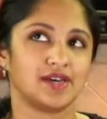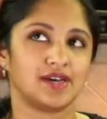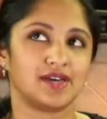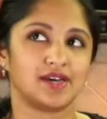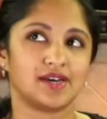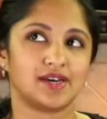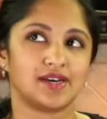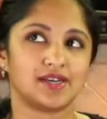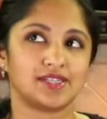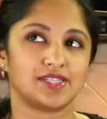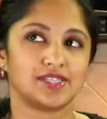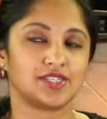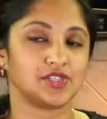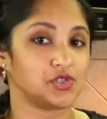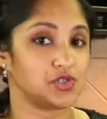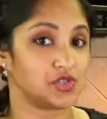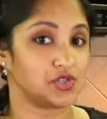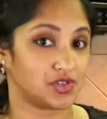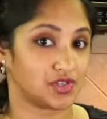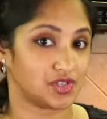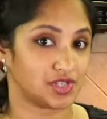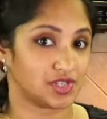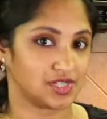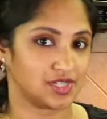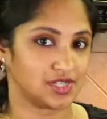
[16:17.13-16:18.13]
New
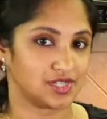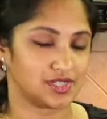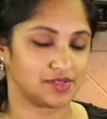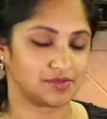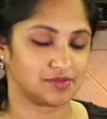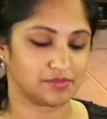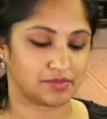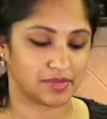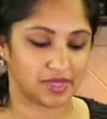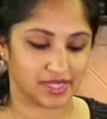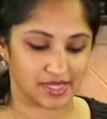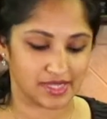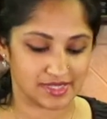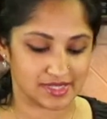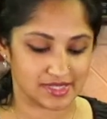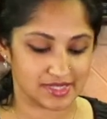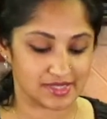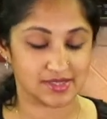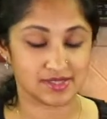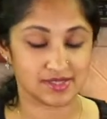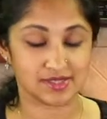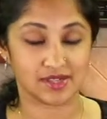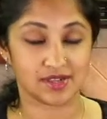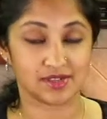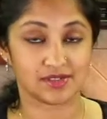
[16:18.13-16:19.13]
York. My
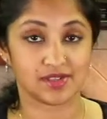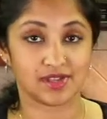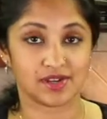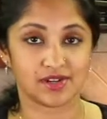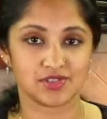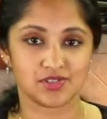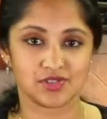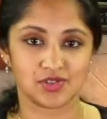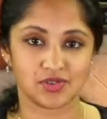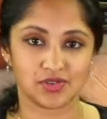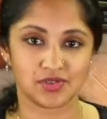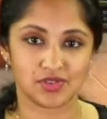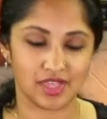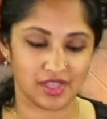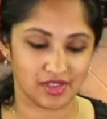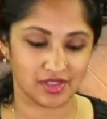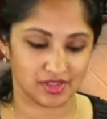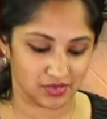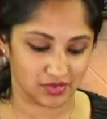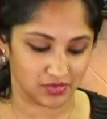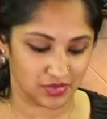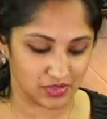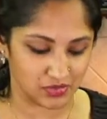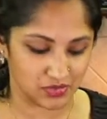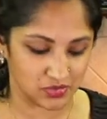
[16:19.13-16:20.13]
cousins are there, so they are
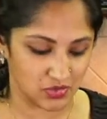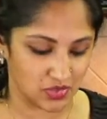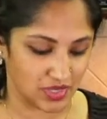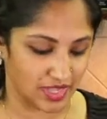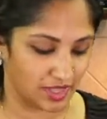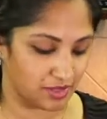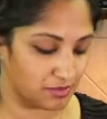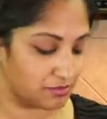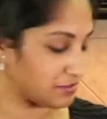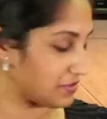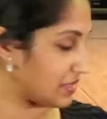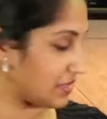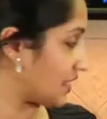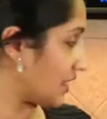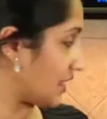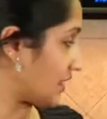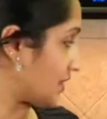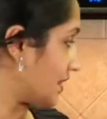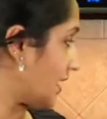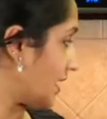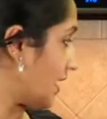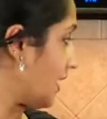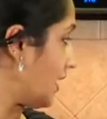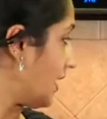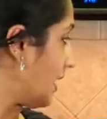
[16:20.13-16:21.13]
the one who helped me
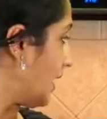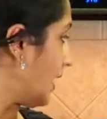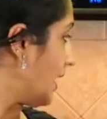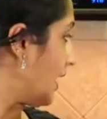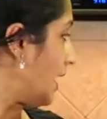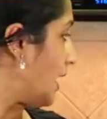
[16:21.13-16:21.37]
get that.